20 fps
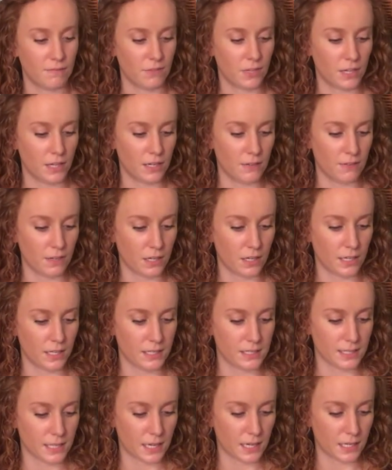Very, very
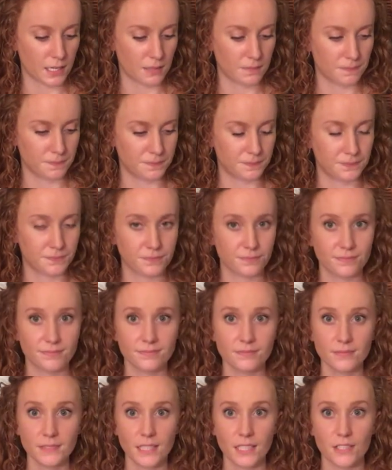excited.
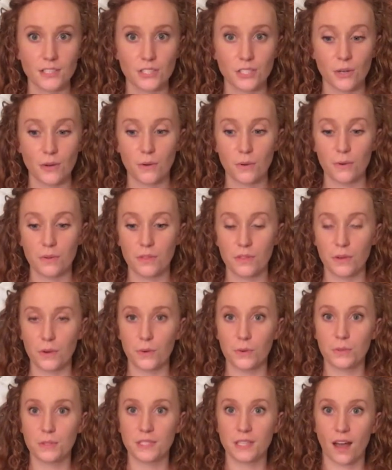So
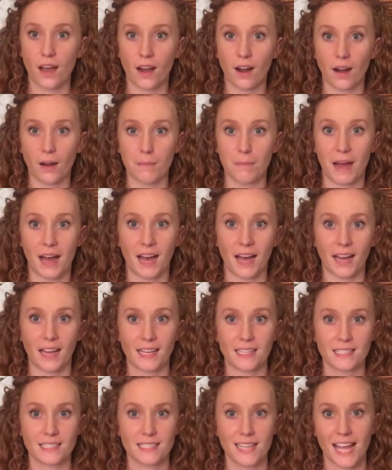those are
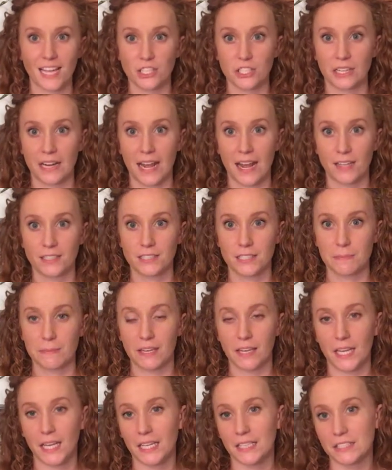my stash
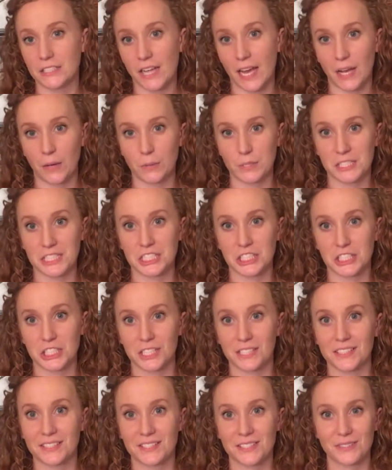enhancement,
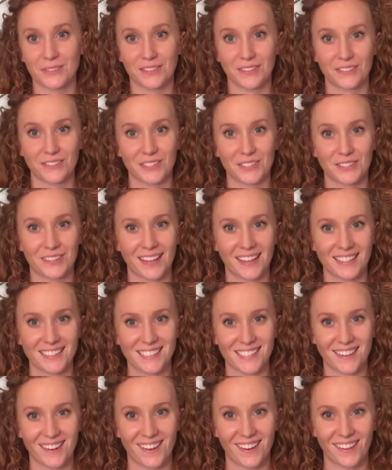acquisitions, whatever you'd like
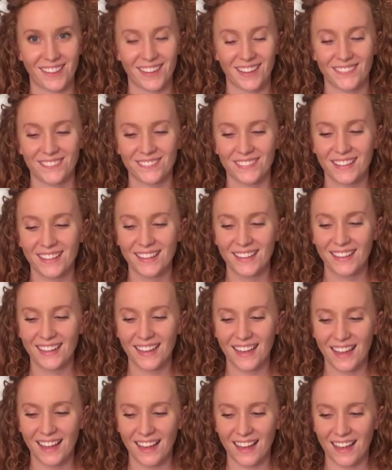to call them.
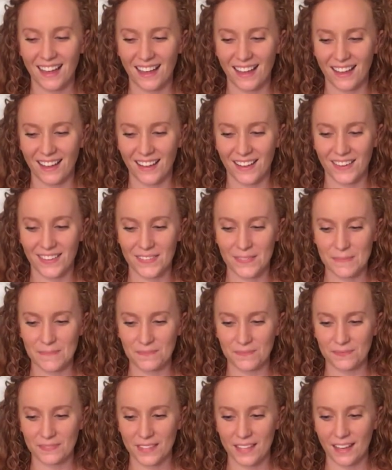
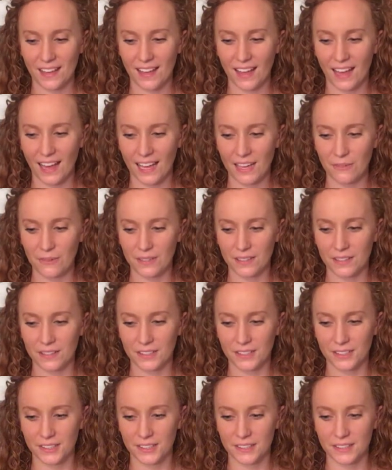I
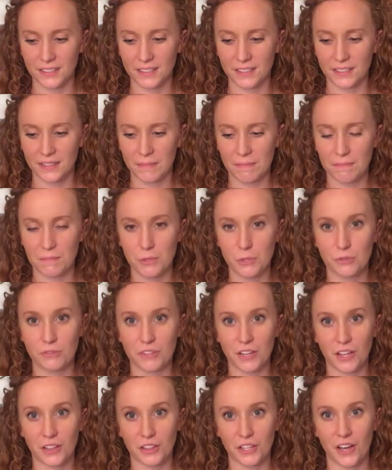will
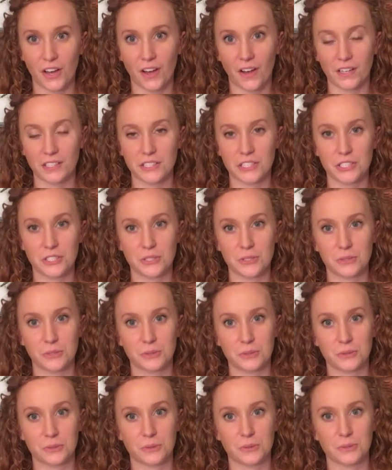move along
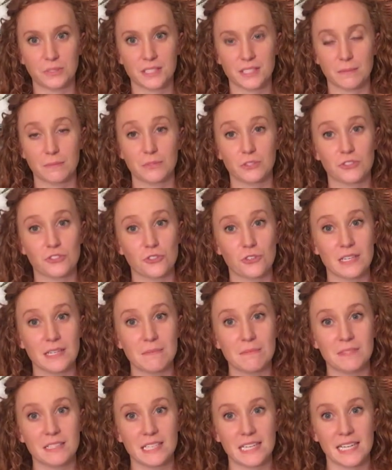to some
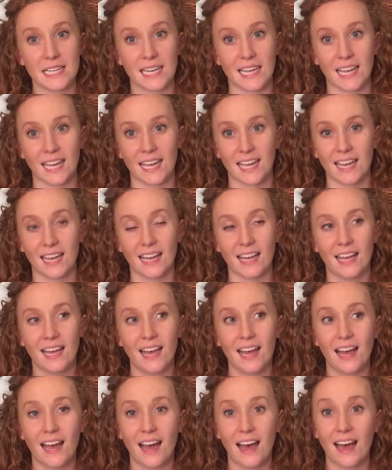dream knitting.
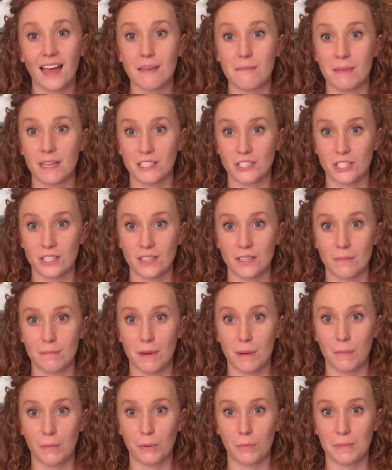I mentioned the
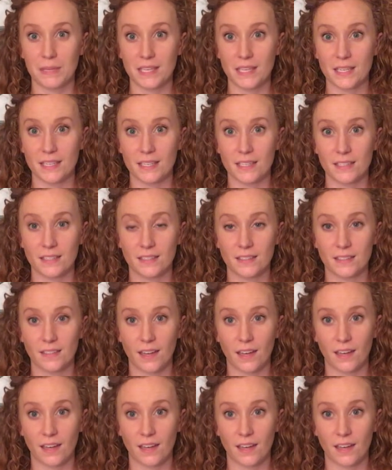Bumblebee